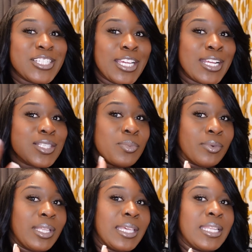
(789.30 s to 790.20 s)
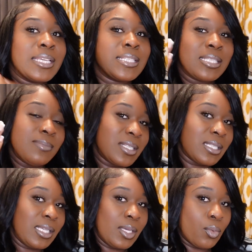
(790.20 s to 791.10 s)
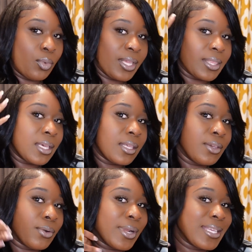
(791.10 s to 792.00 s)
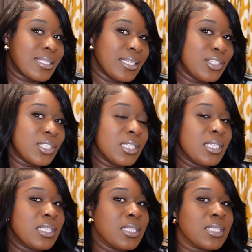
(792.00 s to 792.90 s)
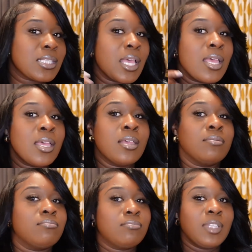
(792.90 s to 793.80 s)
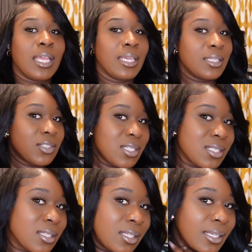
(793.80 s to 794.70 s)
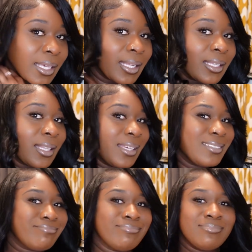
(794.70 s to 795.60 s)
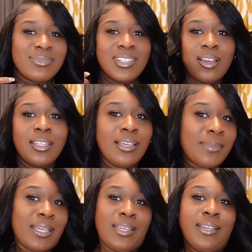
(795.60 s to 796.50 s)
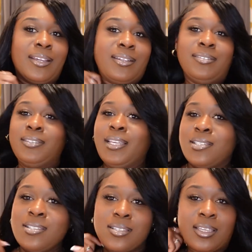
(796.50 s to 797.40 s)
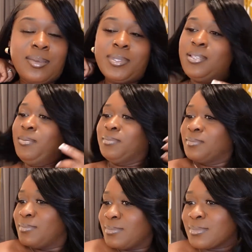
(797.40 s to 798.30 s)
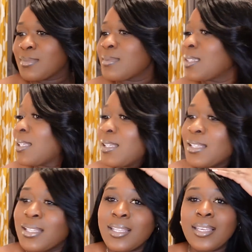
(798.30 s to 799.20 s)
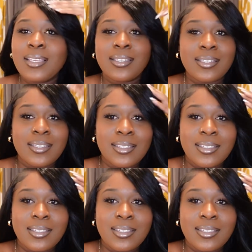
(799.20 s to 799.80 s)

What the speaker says: hair to blend seamlessly with your extensions. Like just look at it. Like y'all look at my hair. Like just look at me. Like